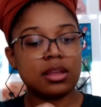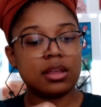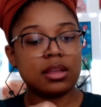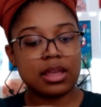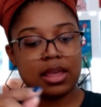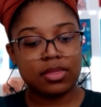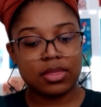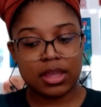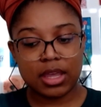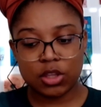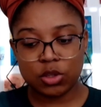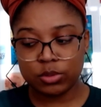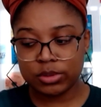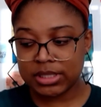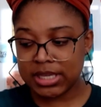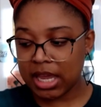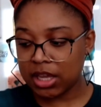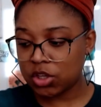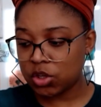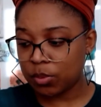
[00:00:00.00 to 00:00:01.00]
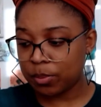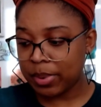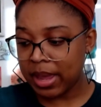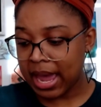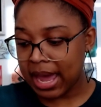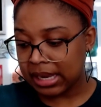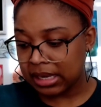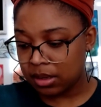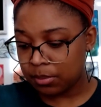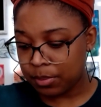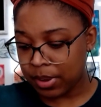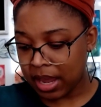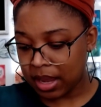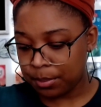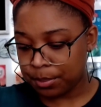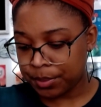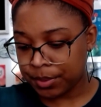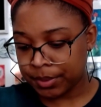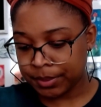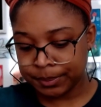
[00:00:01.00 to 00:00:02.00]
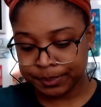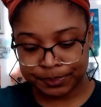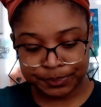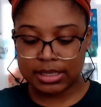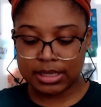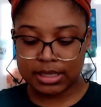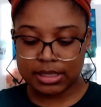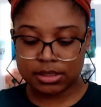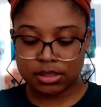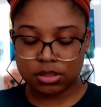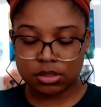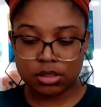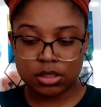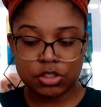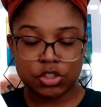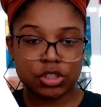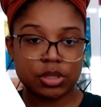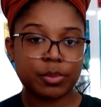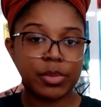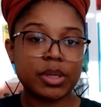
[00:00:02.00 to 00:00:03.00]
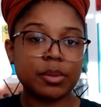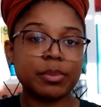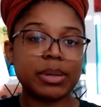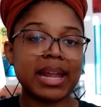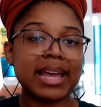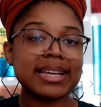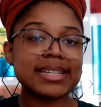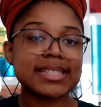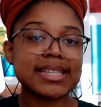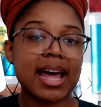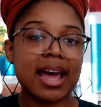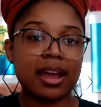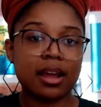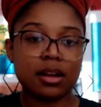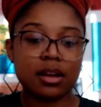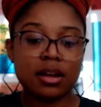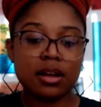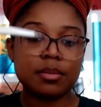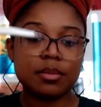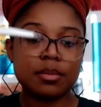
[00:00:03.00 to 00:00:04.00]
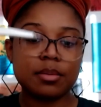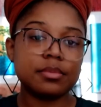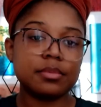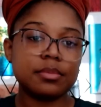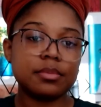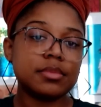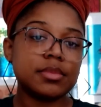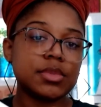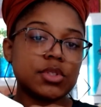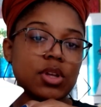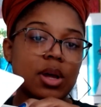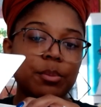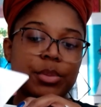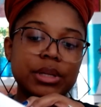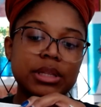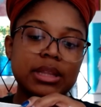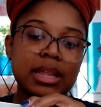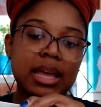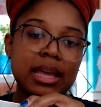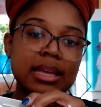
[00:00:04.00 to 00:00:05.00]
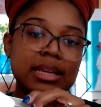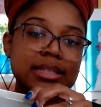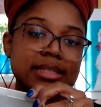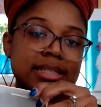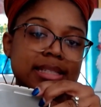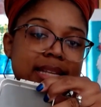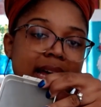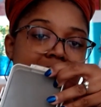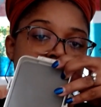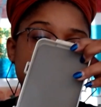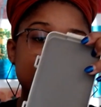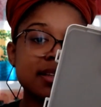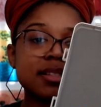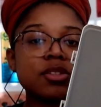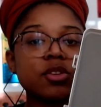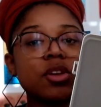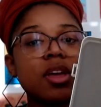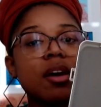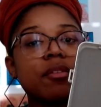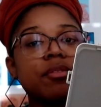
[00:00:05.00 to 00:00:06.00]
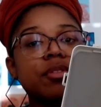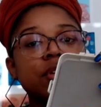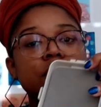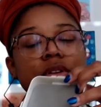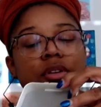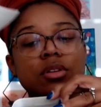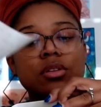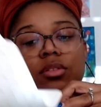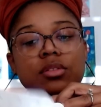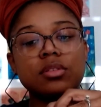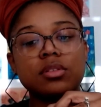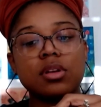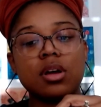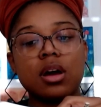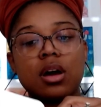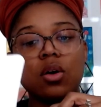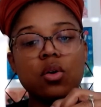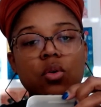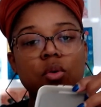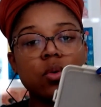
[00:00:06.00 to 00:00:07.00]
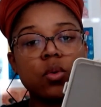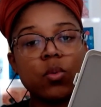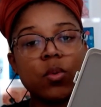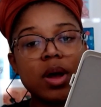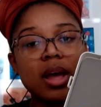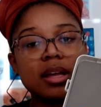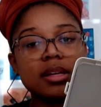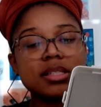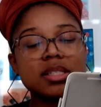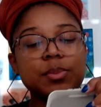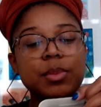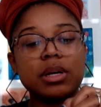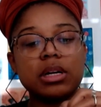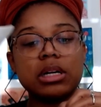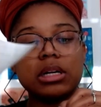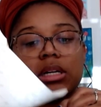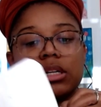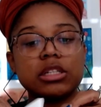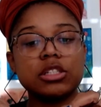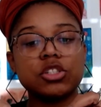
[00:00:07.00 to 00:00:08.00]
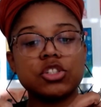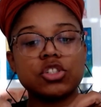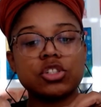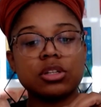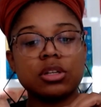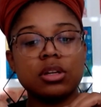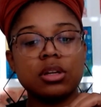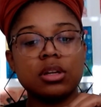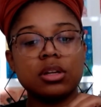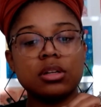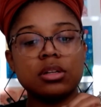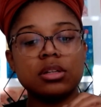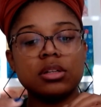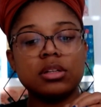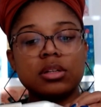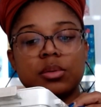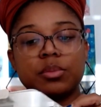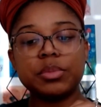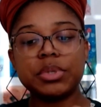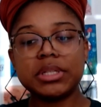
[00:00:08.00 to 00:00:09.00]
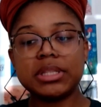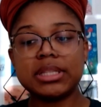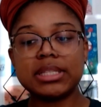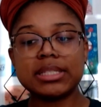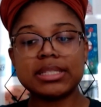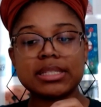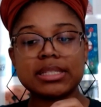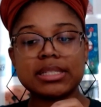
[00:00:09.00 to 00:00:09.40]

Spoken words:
And then you take your palette paper, says it should be blank side up, so I put that inside, so you have your wet sponge, put this